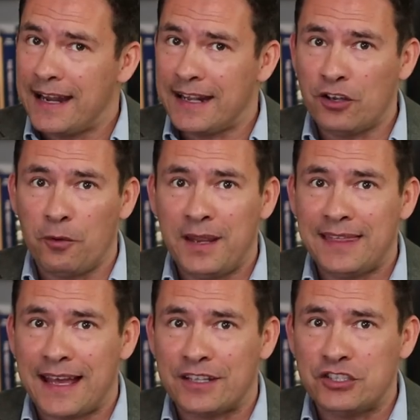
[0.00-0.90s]
And I don't
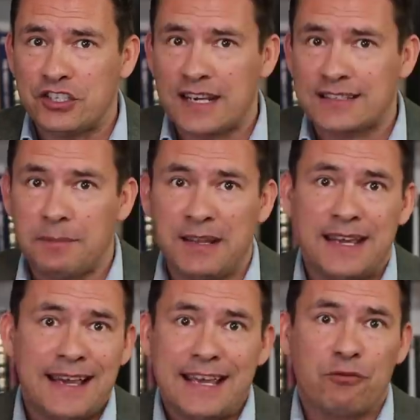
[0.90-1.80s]
mean that in jest. I
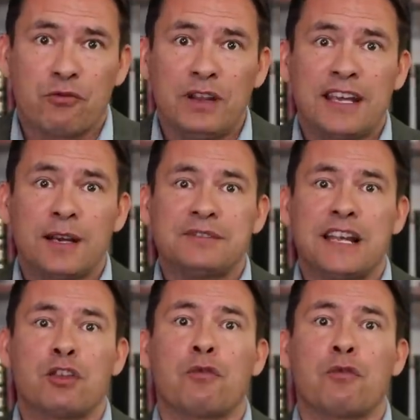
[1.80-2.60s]
mean, it really comes down,